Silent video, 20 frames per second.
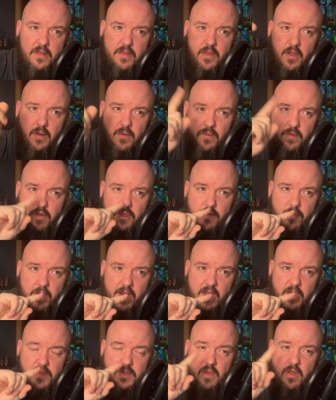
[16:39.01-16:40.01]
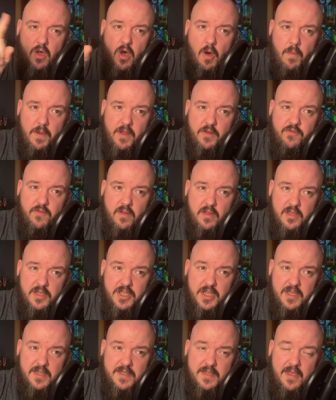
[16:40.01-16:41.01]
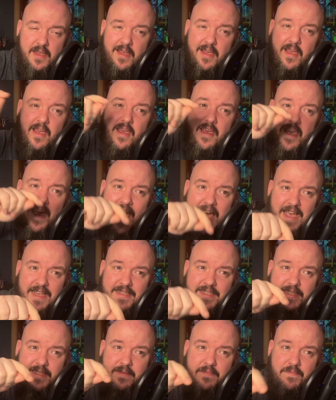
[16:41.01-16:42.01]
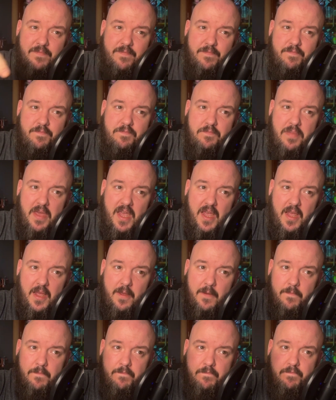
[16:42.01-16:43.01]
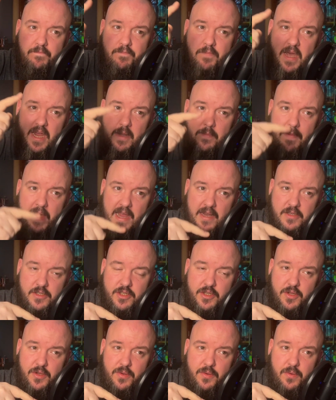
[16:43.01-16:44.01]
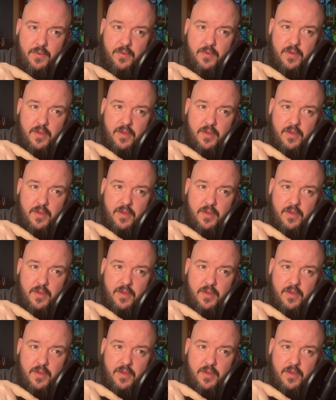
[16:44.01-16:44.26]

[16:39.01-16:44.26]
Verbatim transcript: the Lord of the Rings or the Hobbit trilogies has to be paid back to,